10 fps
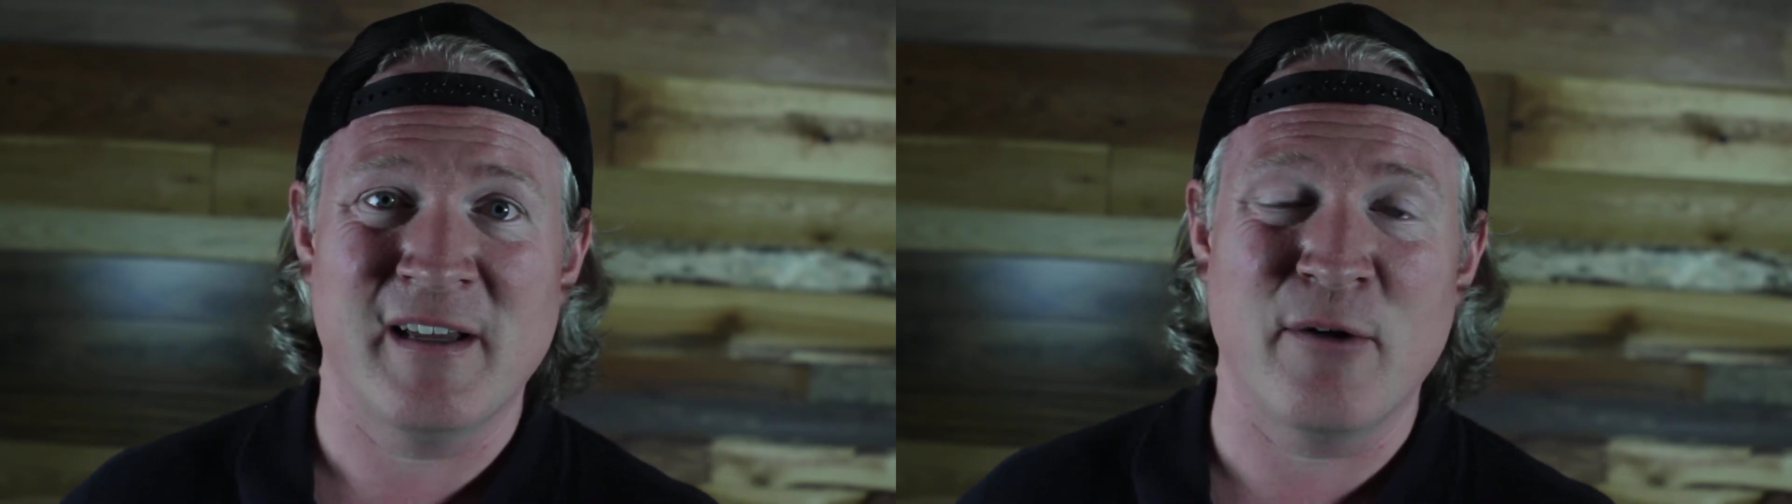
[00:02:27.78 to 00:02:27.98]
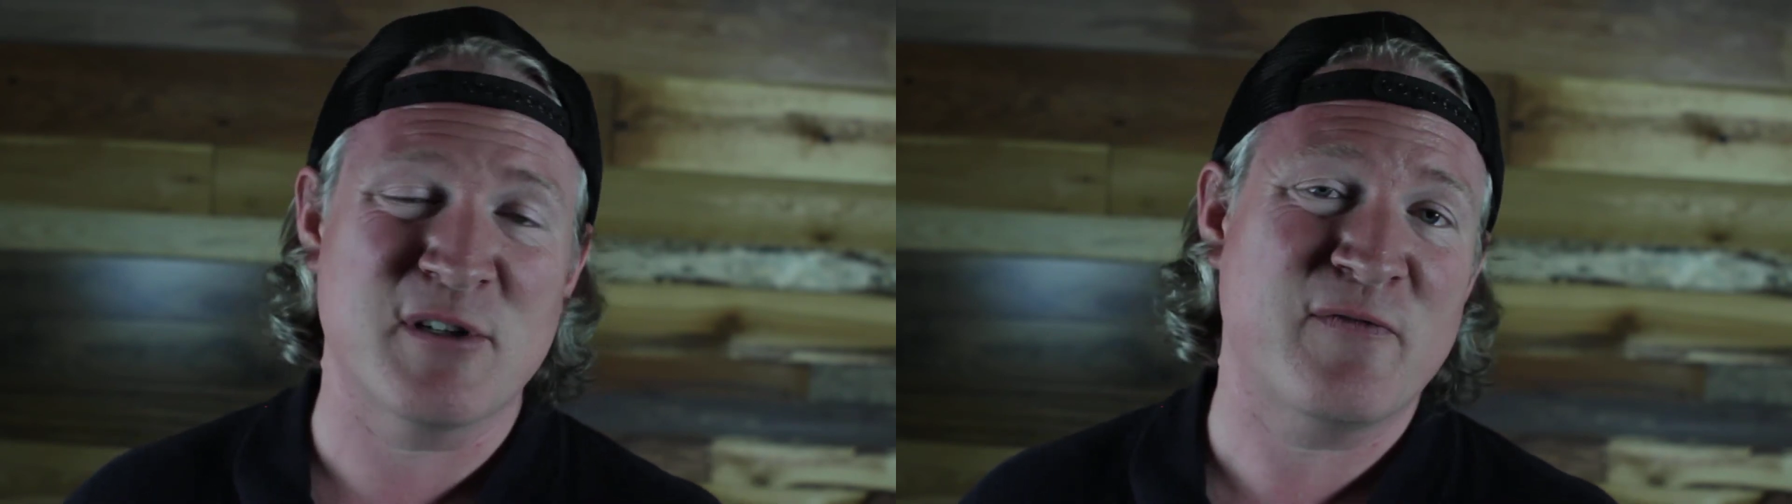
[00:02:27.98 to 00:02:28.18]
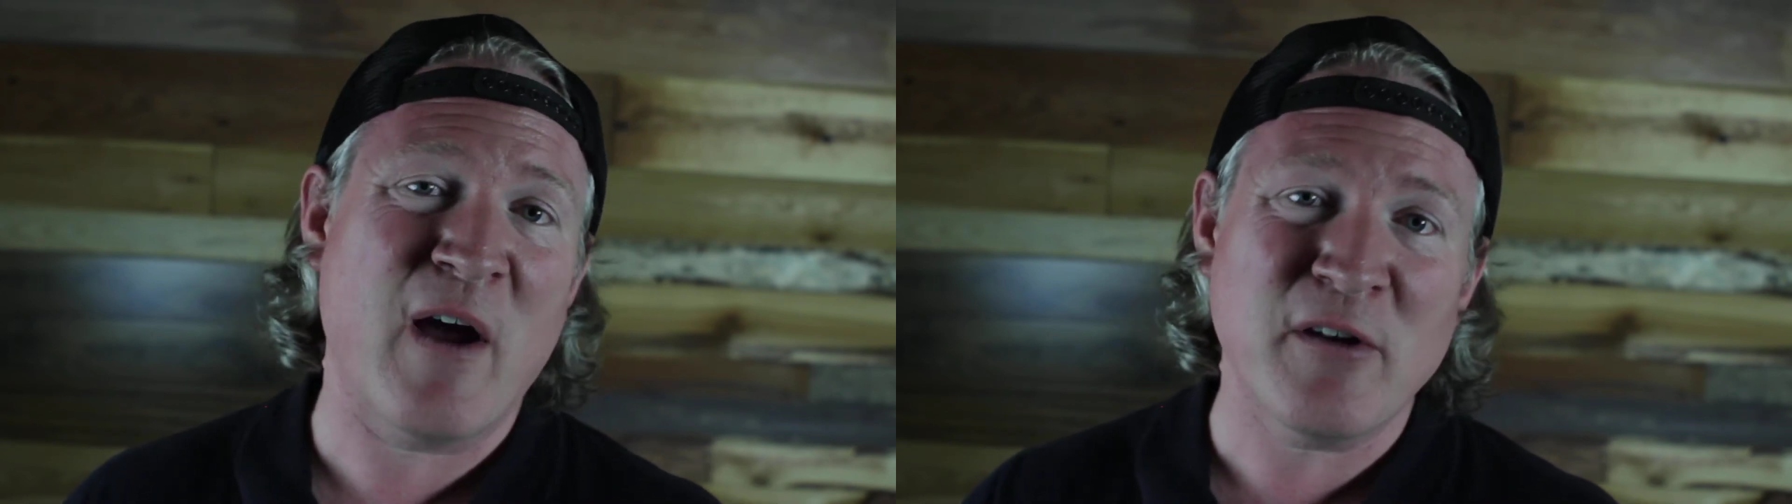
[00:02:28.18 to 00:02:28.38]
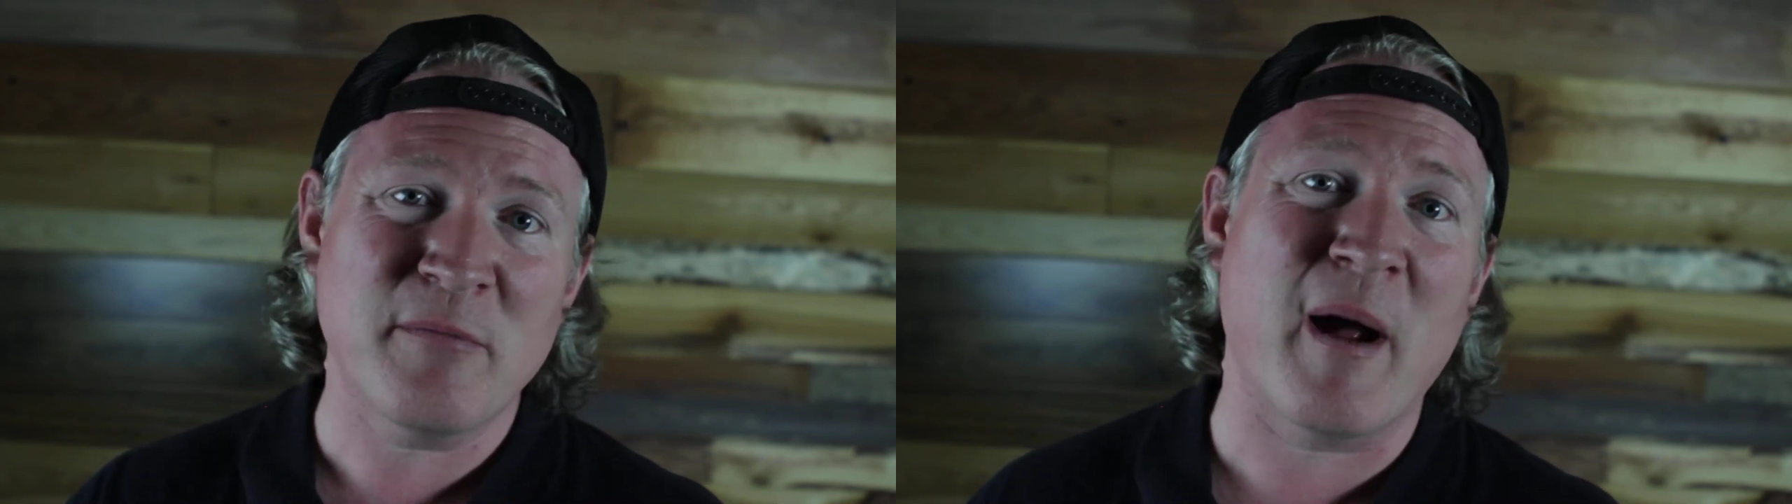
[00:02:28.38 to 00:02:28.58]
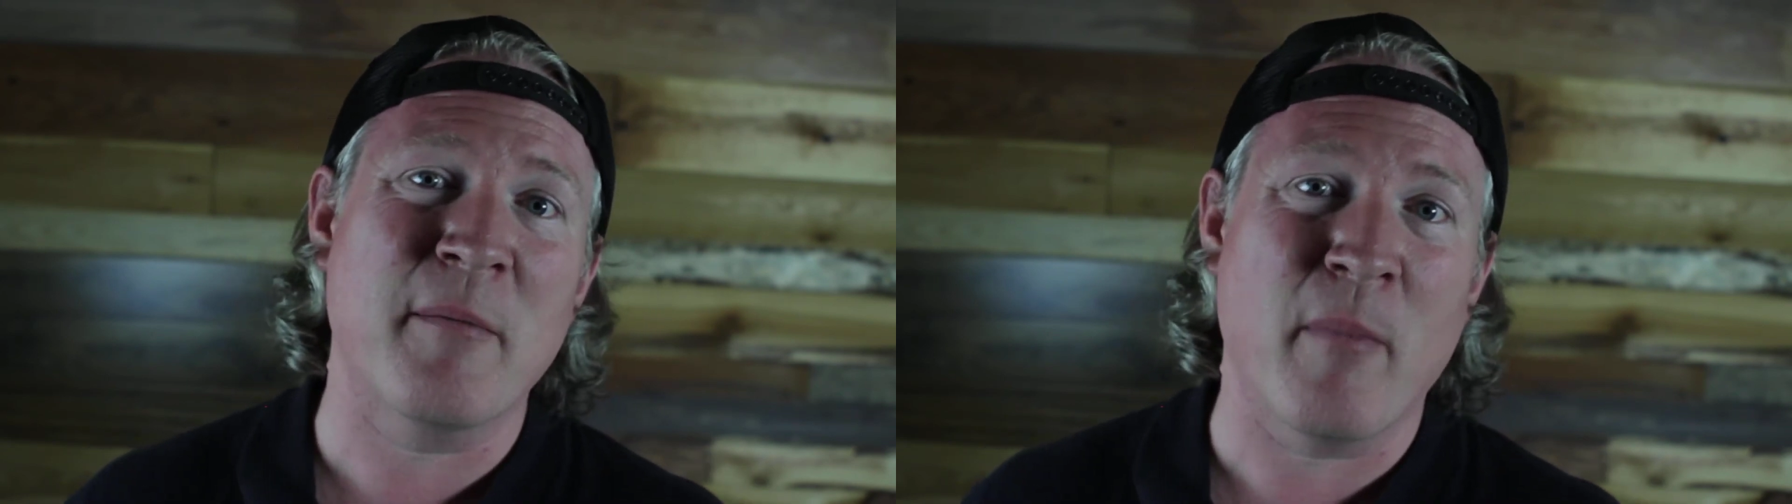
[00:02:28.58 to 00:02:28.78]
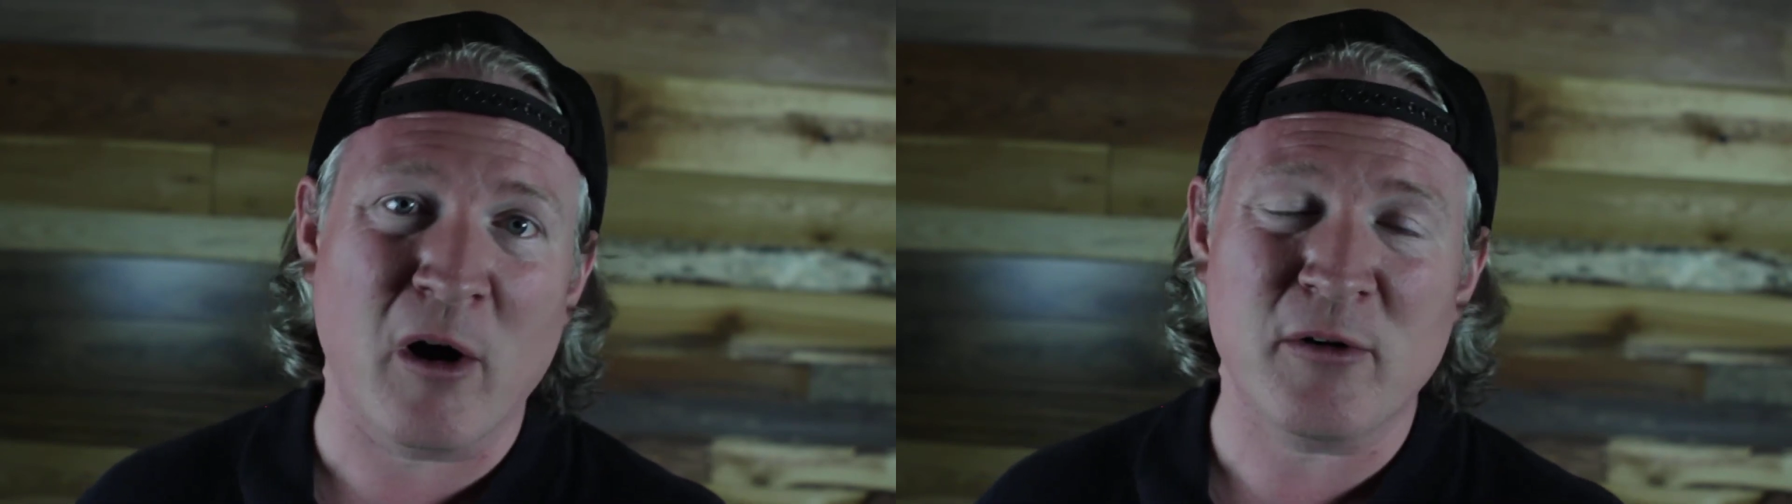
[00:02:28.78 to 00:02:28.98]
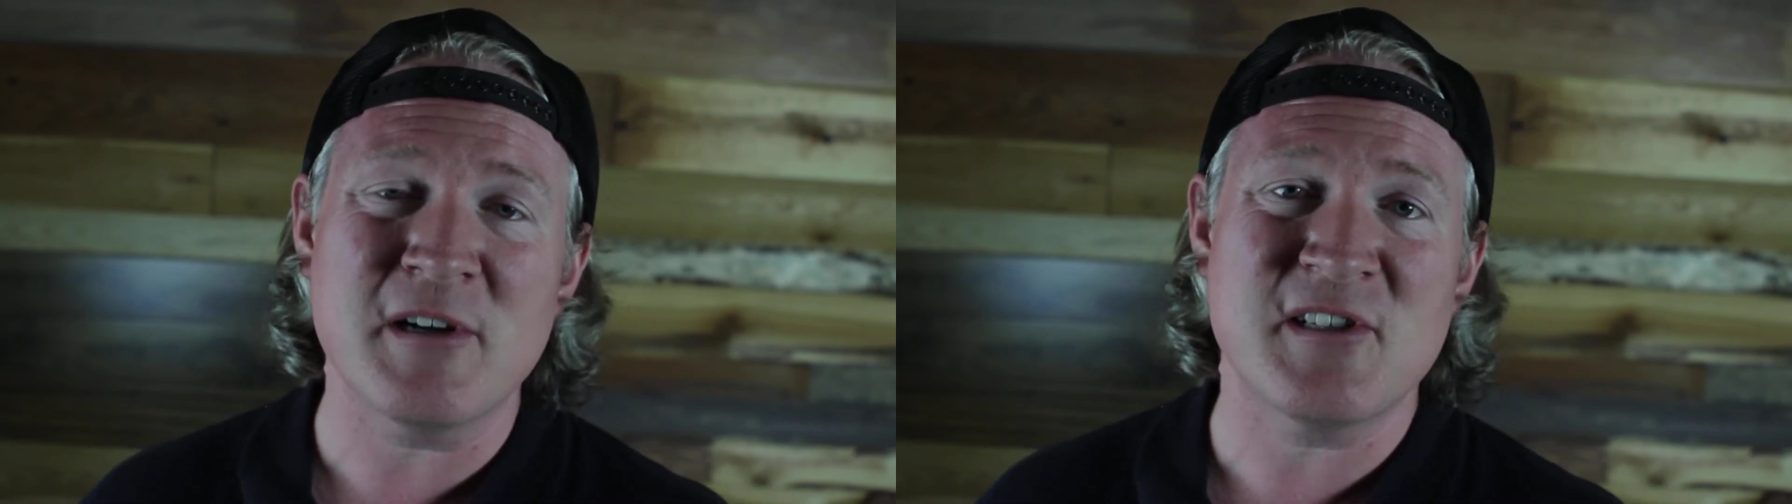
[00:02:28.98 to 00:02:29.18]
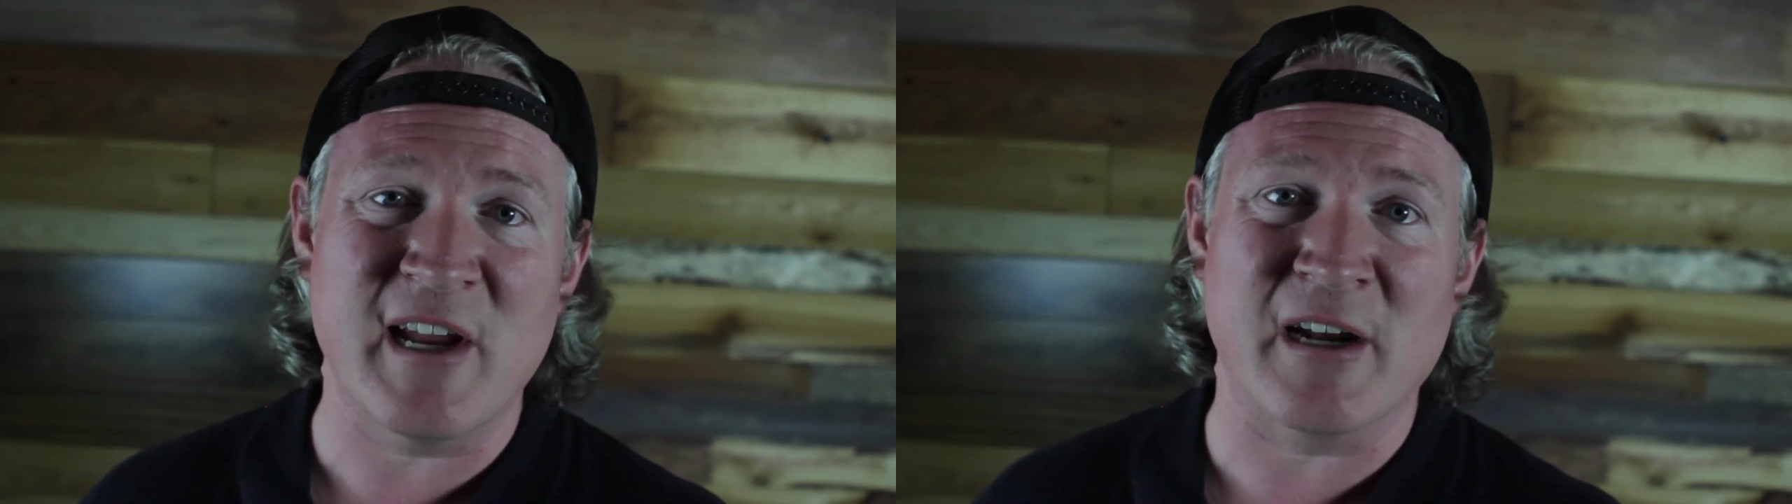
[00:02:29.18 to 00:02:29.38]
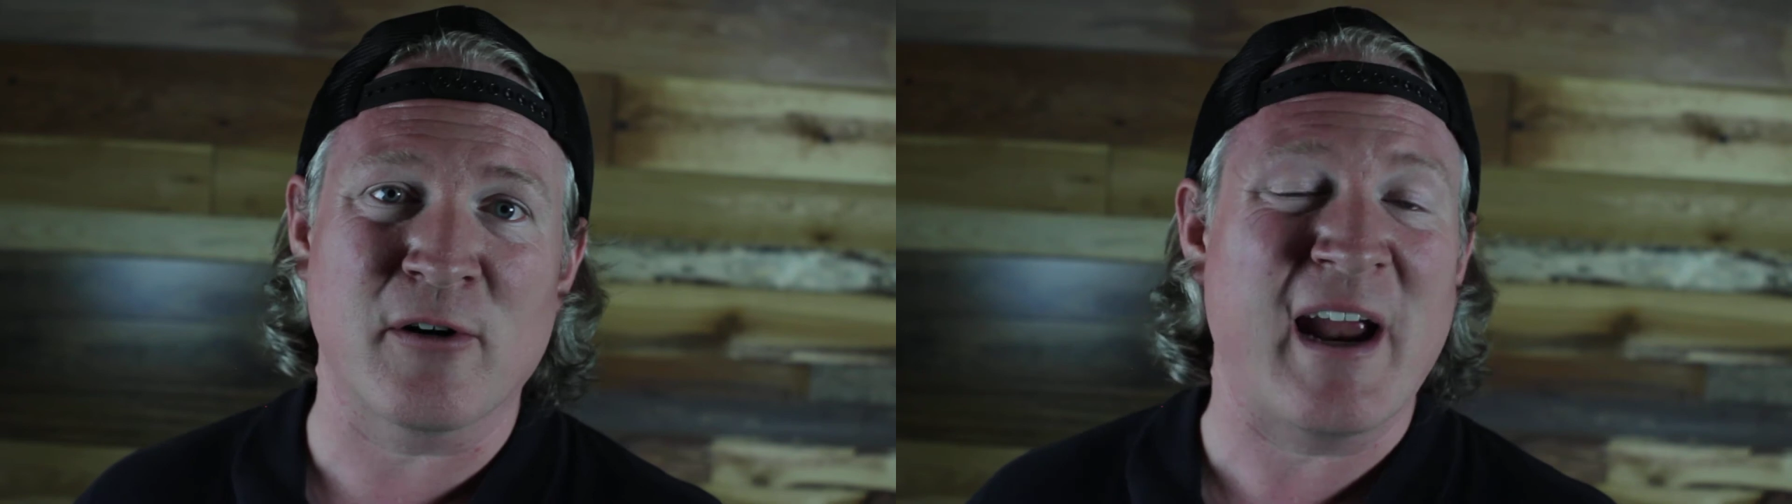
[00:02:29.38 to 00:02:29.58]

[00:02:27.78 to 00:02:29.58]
It was founded by Margaret Sanger,